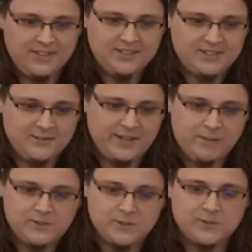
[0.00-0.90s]
So the
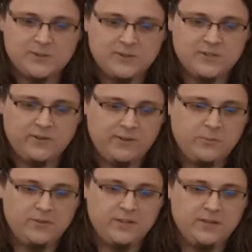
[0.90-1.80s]
game source code is
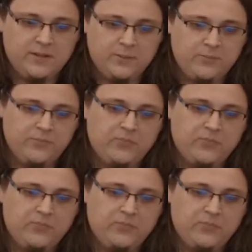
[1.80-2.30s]
available on GitHub,